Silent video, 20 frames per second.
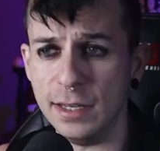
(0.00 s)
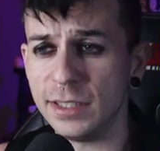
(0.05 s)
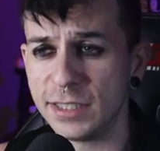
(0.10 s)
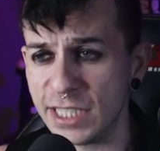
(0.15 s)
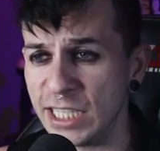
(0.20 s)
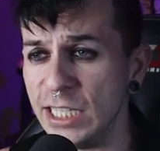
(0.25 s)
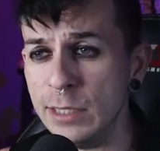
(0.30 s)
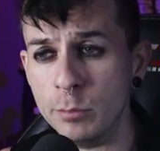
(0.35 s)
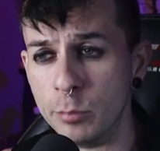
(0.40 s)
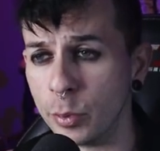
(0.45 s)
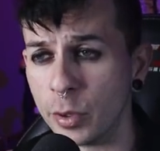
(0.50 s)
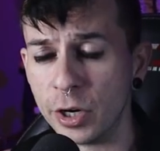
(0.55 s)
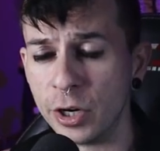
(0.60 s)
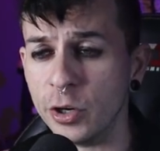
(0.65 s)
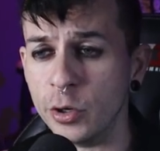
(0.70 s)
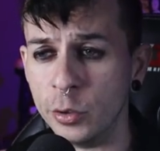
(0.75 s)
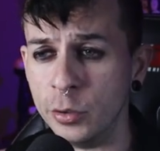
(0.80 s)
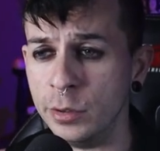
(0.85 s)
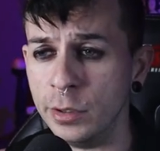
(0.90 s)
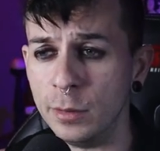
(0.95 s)
a Tim
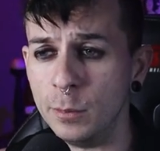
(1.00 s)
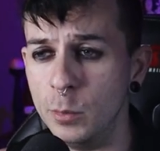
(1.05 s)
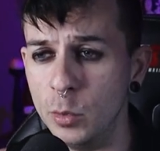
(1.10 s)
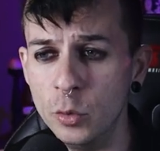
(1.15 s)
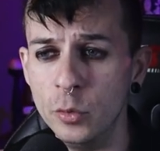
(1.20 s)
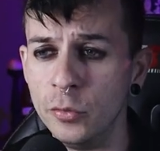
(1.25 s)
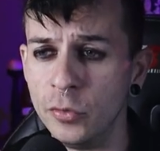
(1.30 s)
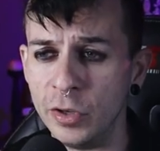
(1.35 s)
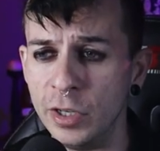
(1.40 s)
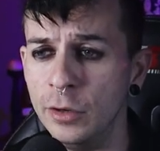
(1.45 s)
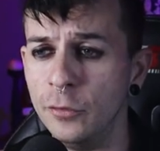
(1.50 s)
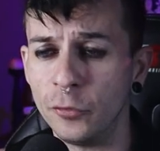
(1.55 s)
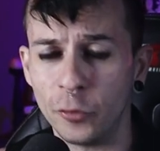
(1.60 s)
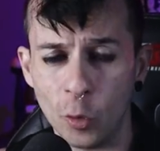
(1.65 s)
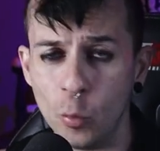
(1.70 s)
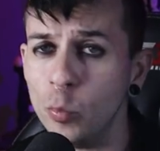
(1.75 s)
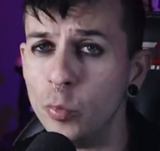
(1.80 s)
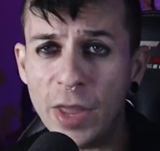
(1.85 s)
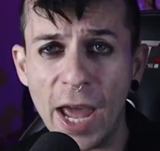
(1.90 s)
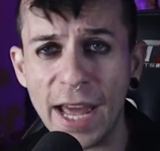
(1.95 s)
Burton movie
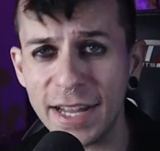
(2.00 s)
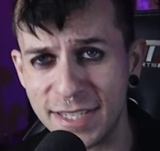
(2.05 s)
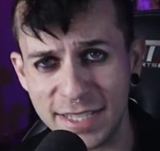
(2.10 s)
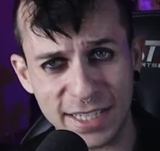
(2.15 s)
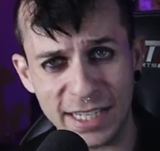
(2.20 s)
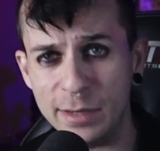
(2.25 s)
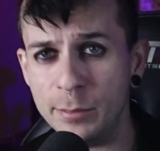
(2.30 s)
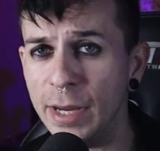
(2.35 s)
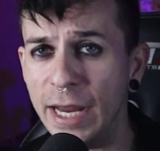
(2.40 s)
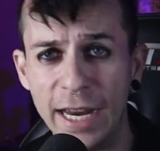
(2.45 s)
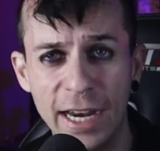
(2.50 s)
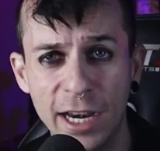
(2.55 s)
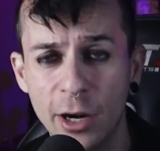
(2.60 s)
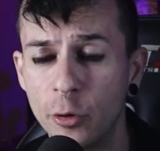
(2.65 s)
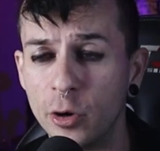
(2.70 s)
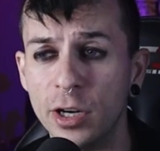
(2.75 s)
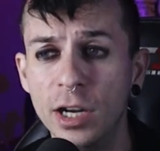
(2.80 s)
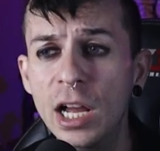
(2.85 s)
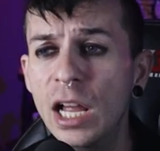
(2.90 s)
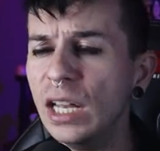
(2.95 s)
from that same
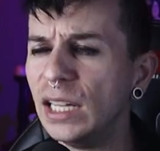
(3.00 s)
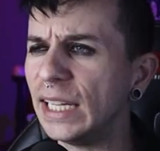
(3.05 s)
era.